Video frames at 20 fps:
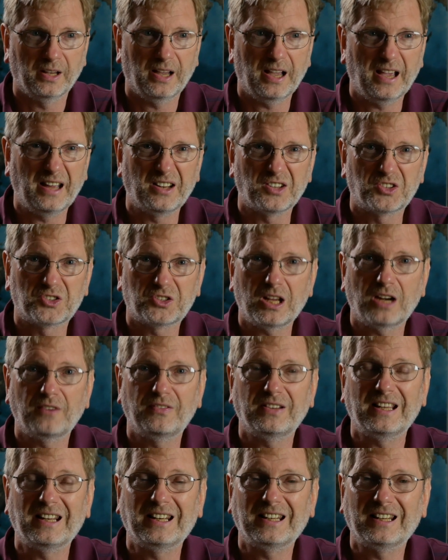and instead of
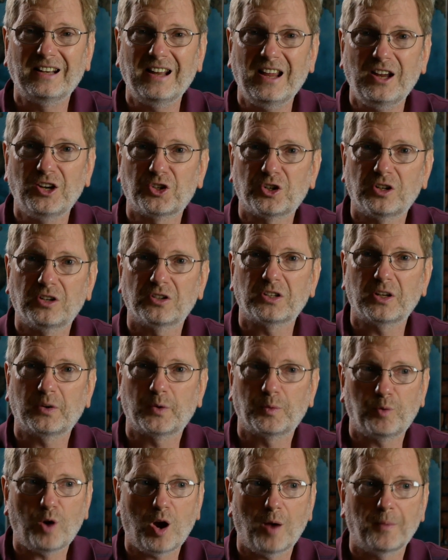getting a nation as they
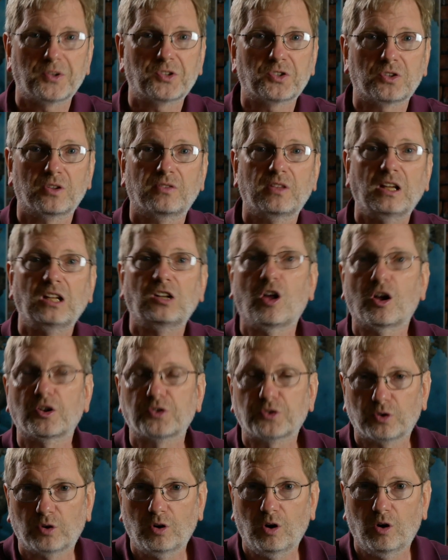were promised, they
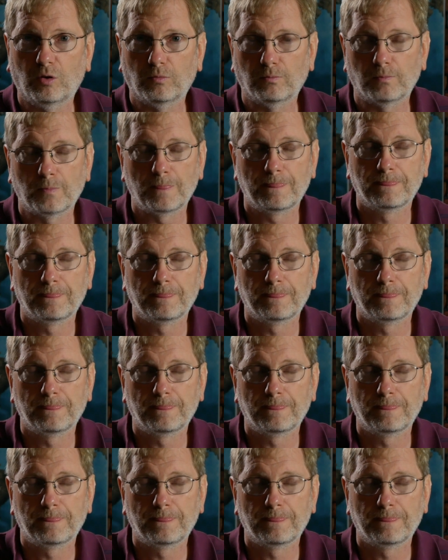lost their home.